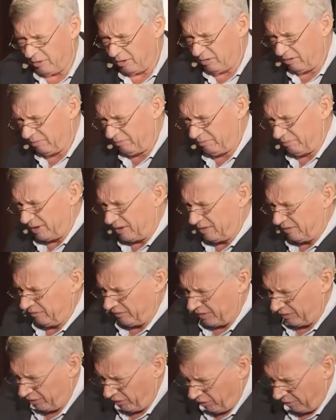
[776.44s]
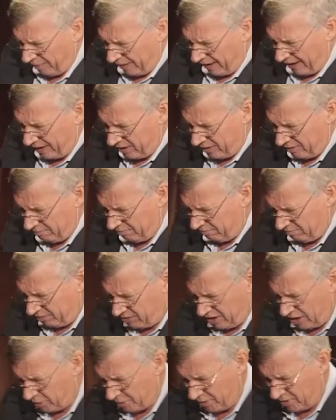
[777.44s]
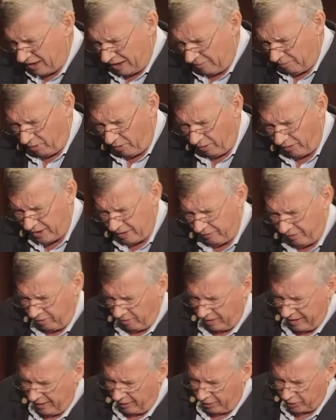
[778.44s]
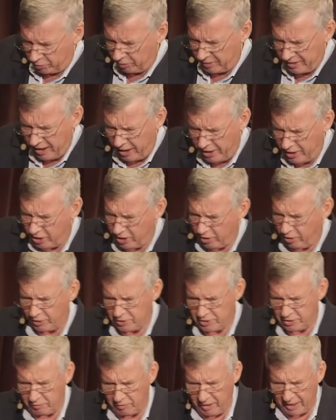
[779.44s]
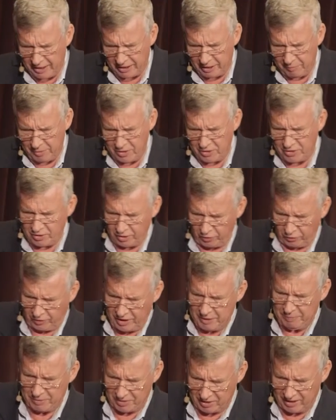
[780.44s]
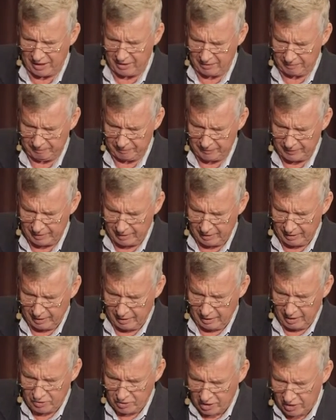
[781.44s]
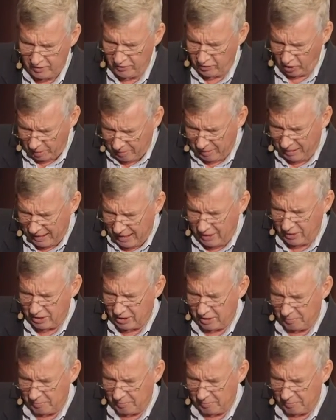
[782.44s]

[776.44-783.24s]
well, but if you're paying 6% more than everyone else, we know your cost of running your business are 3%. So you've got to be lending